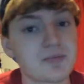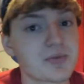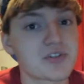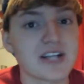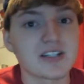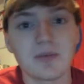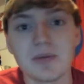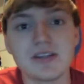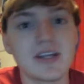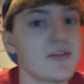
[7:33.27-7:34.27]
projected to
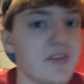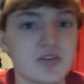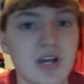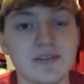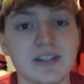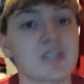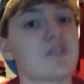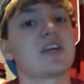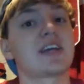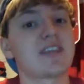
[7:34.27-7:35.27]
be in the NFL draft next year
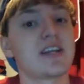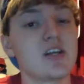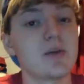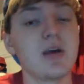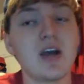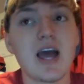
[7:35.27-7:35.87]
for Texas A&M.